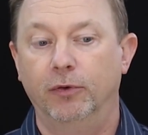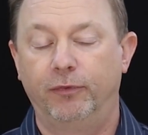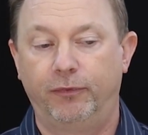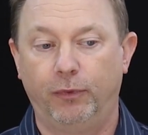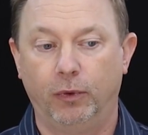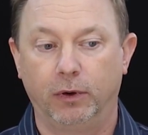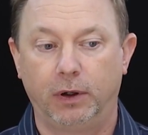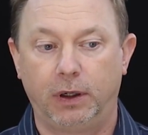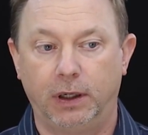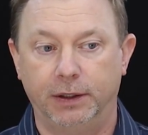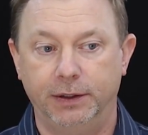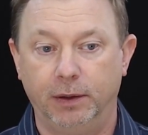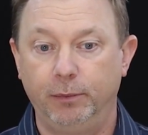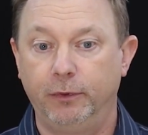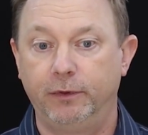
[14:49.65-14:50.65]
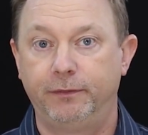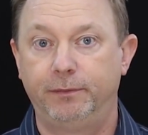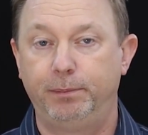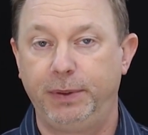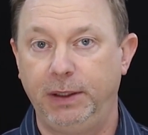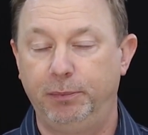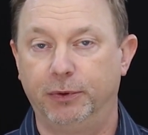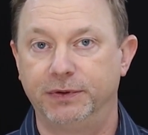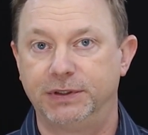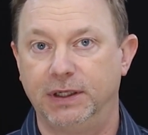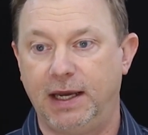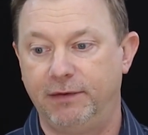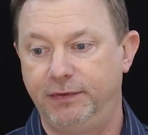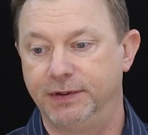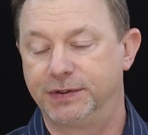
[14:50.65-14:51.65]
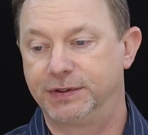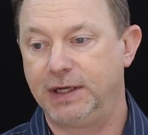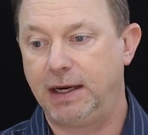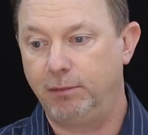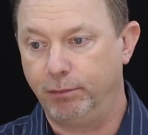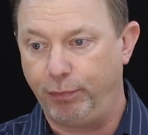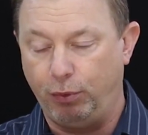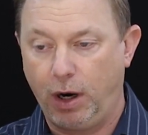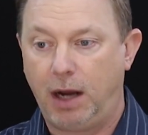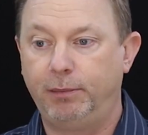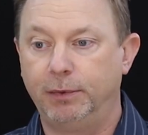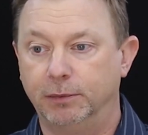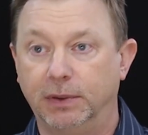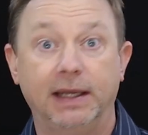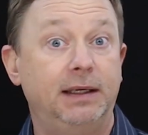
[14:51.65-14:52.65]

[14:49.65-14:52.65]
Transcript: for a number of people to have the same problem,